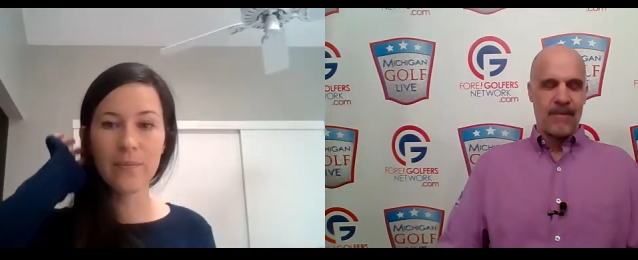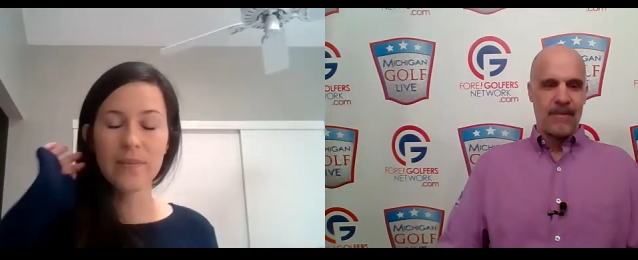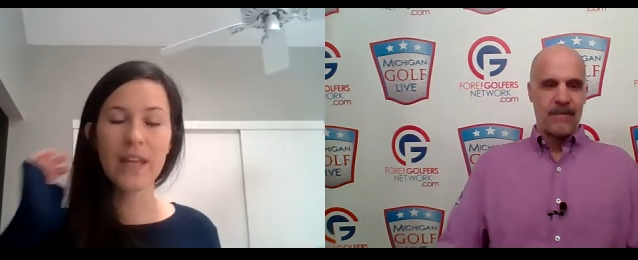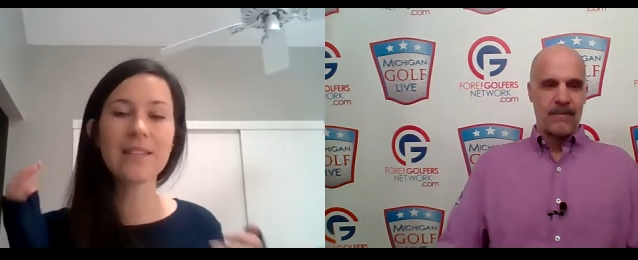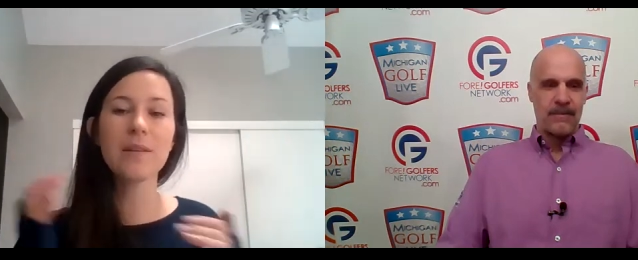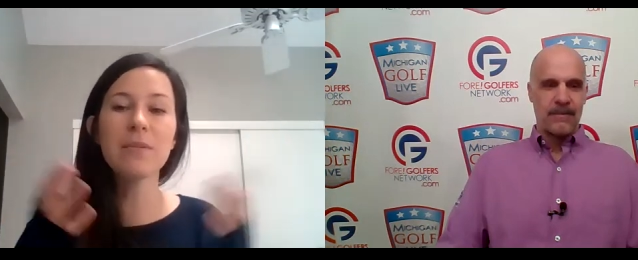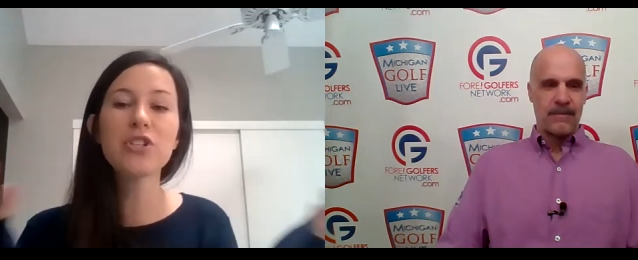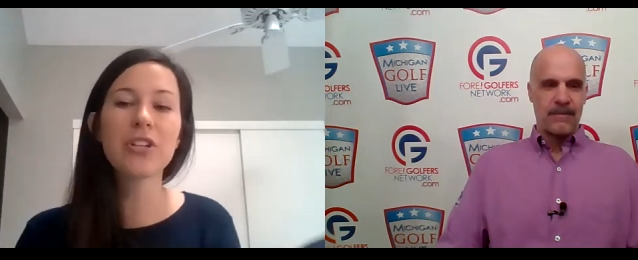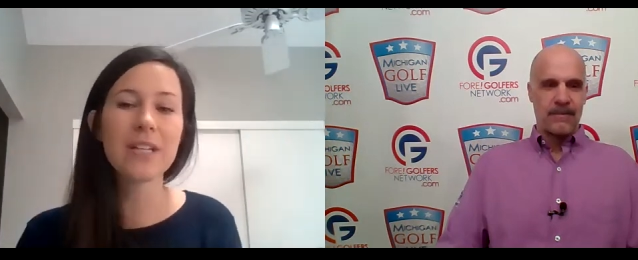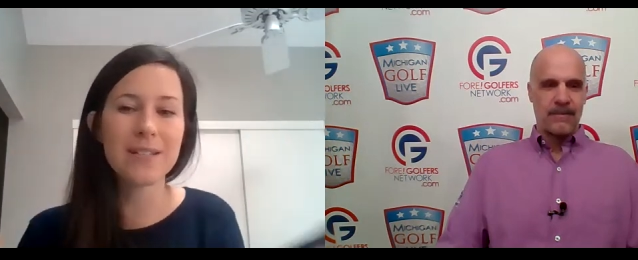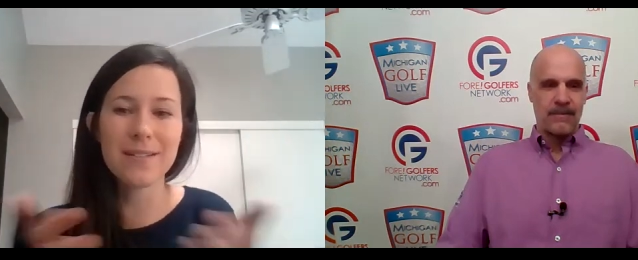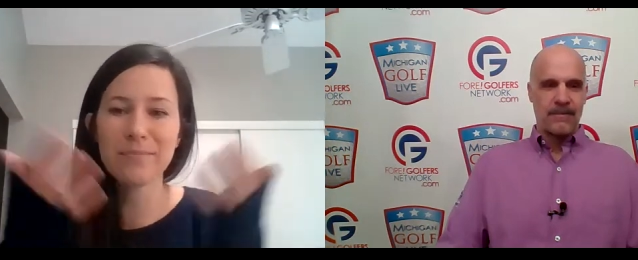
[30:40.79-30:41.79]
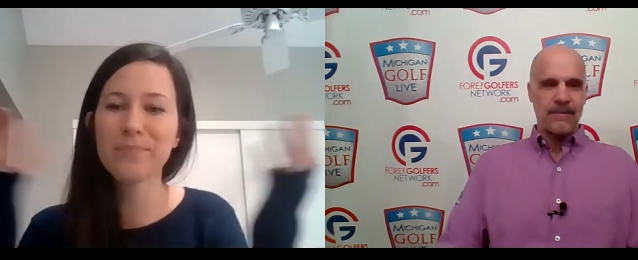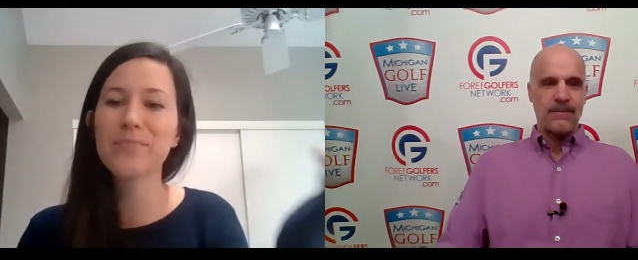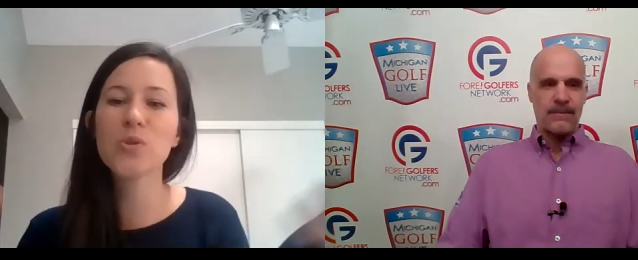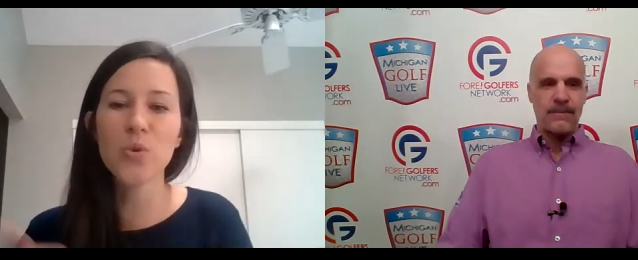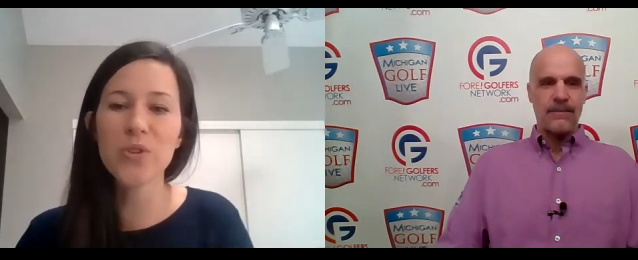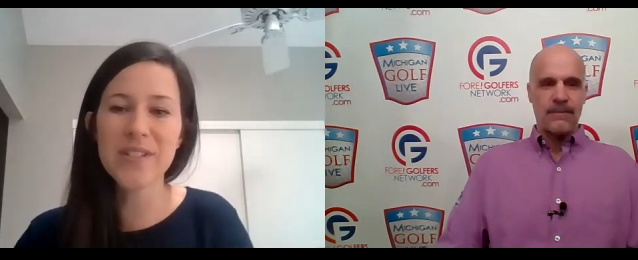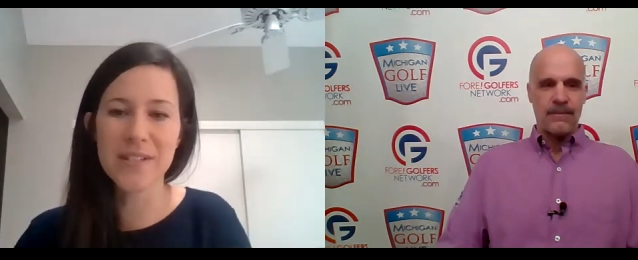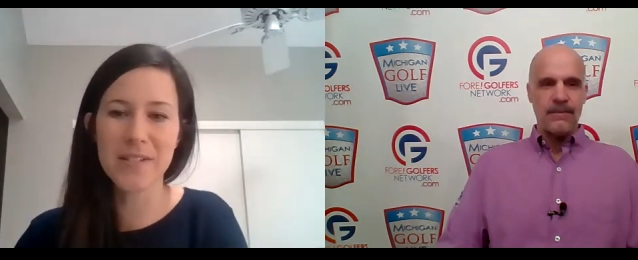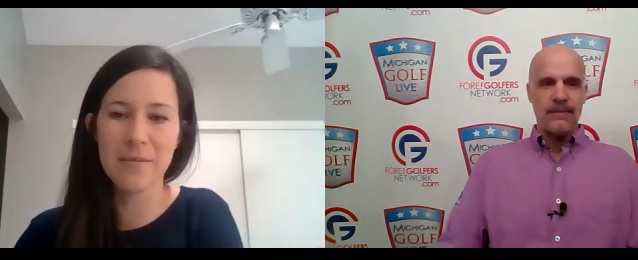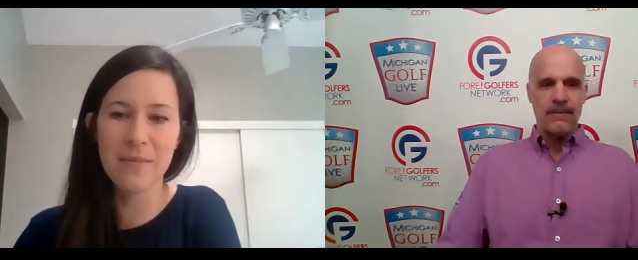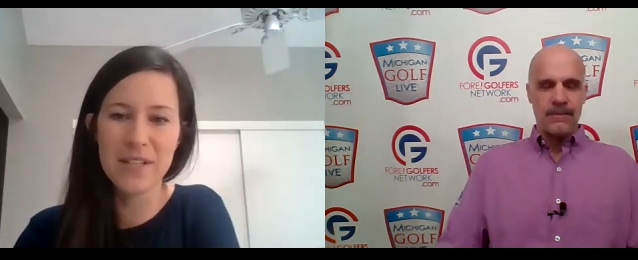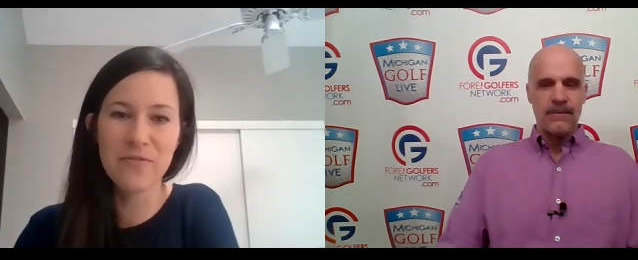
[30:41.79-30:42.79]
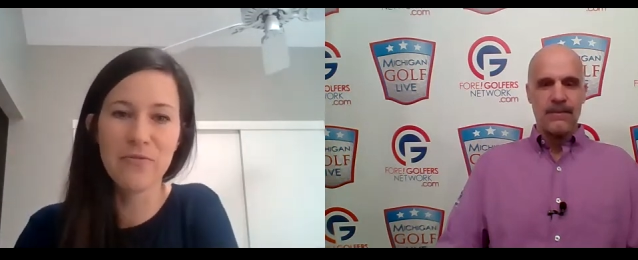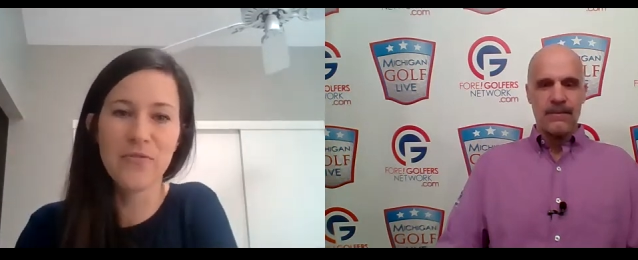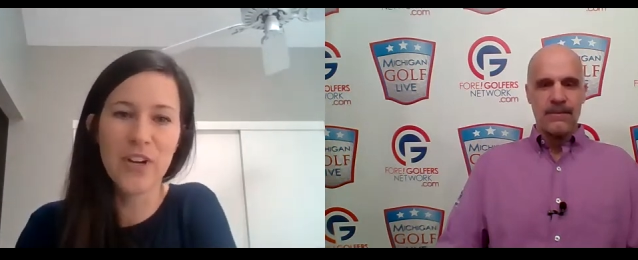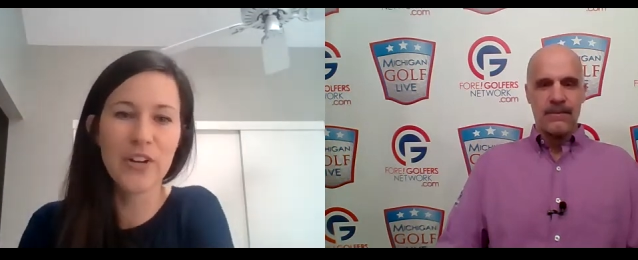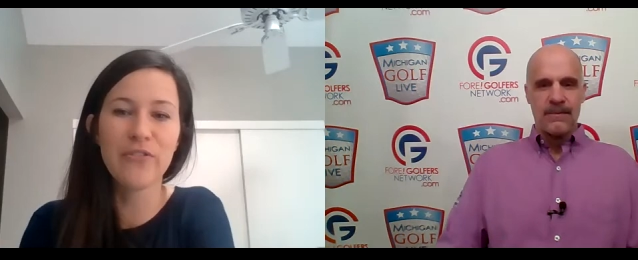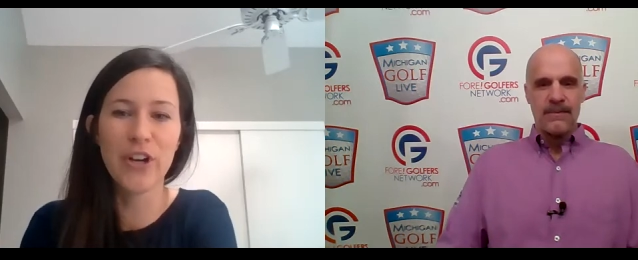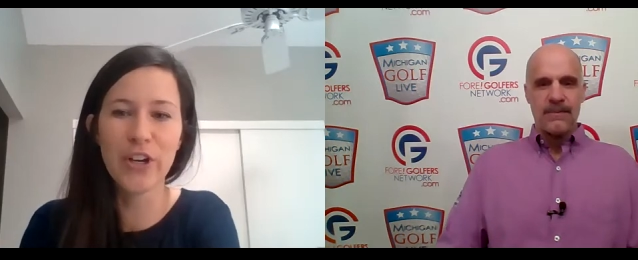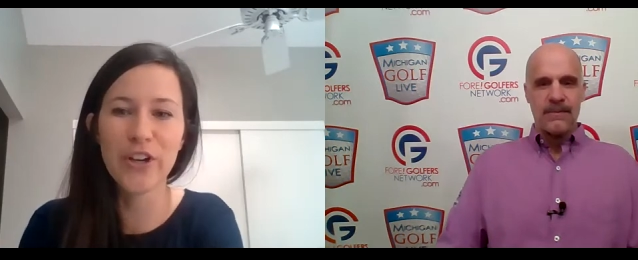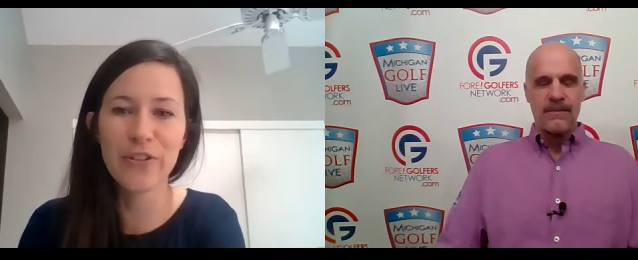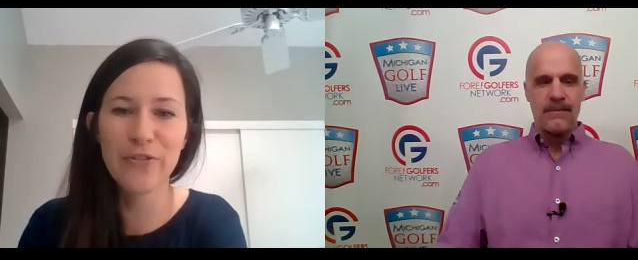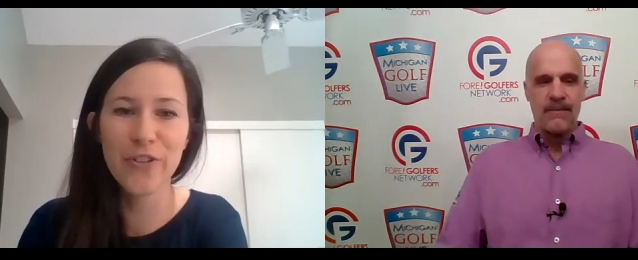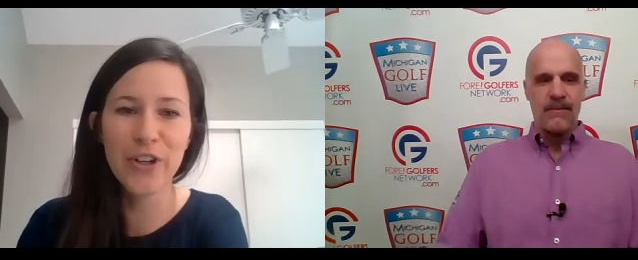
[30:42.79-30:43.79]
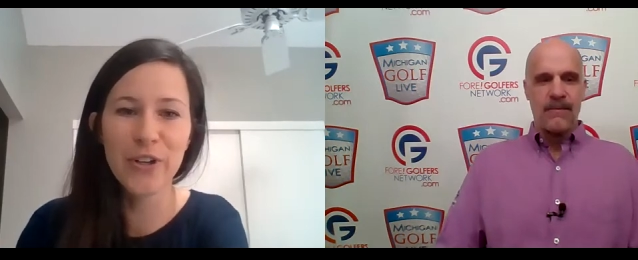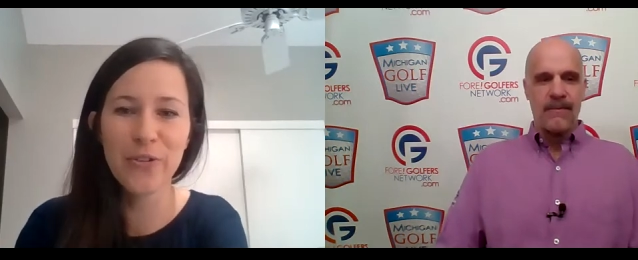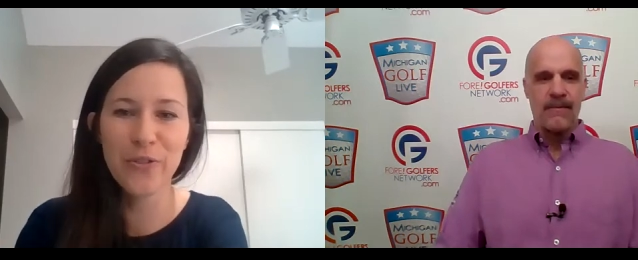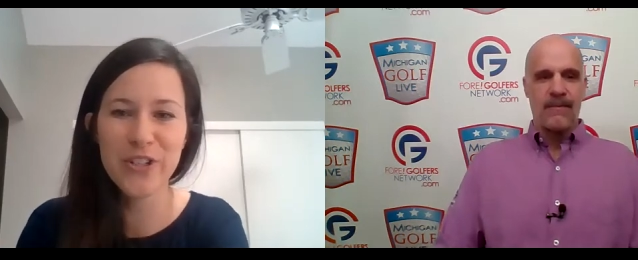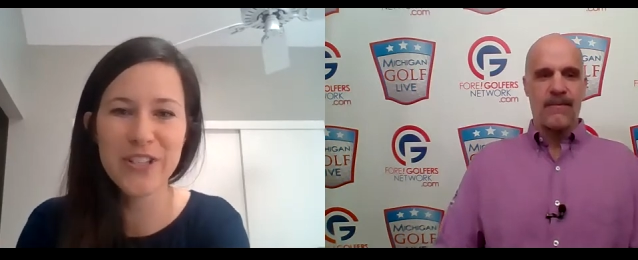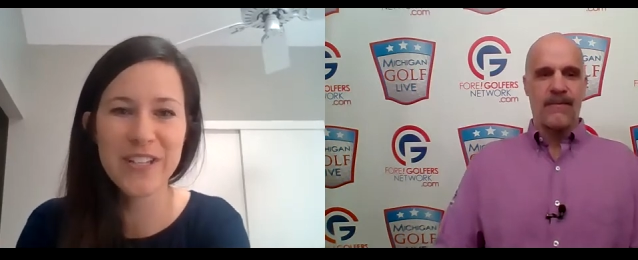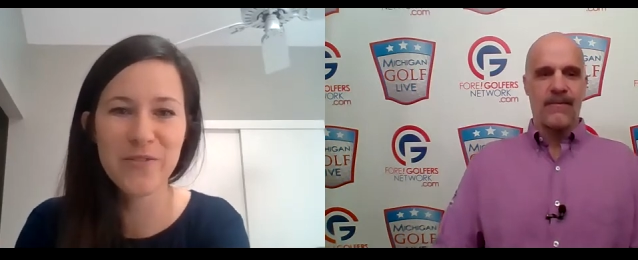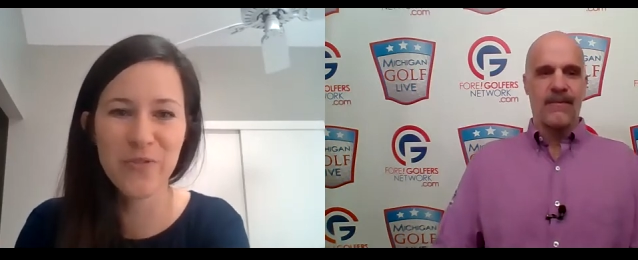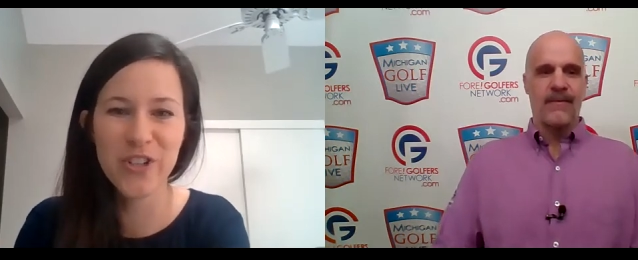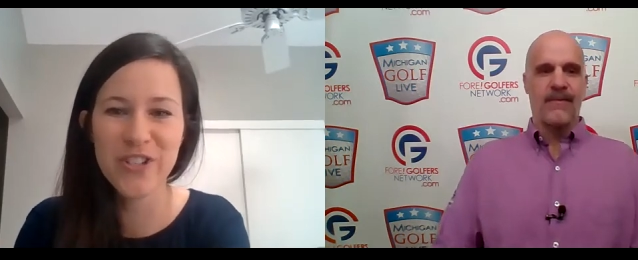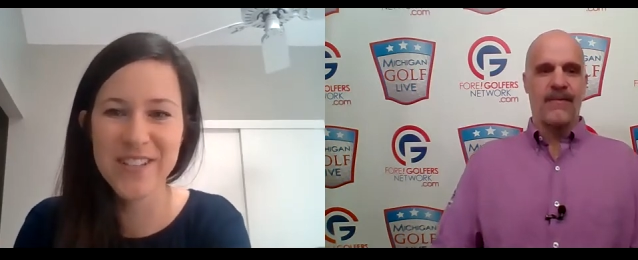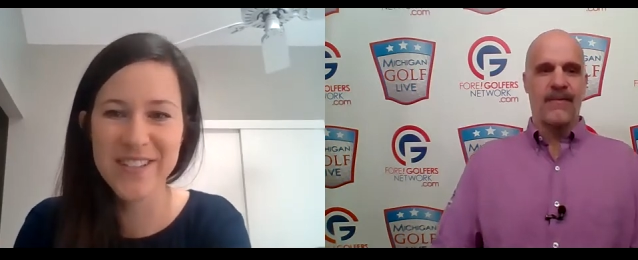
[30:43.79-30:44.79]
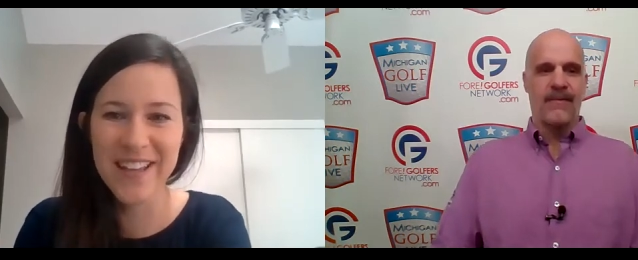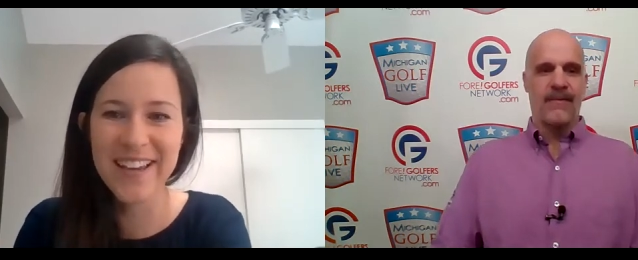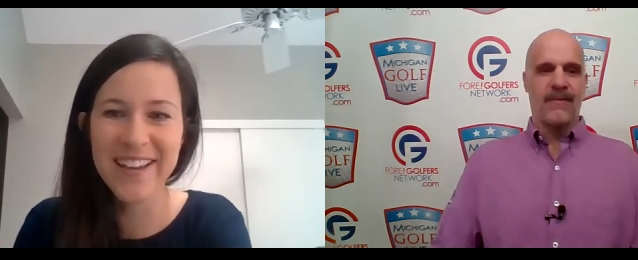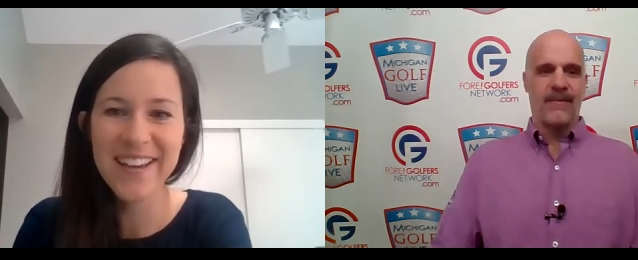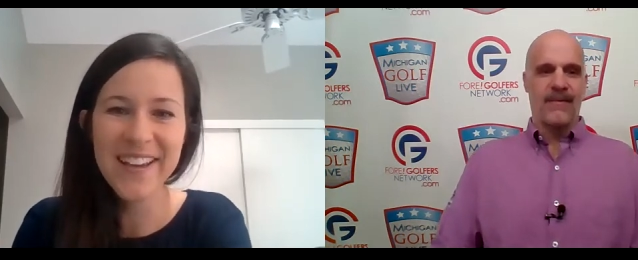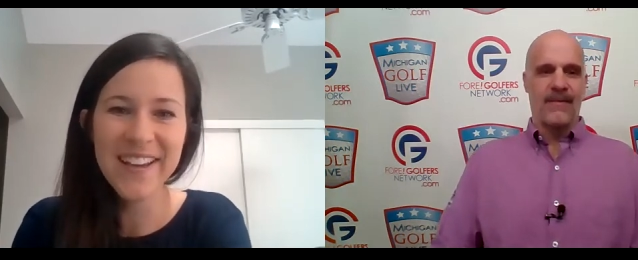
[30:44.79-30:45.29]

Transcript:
Speaker 1: like the Michigan school system is very, very good for universities versus like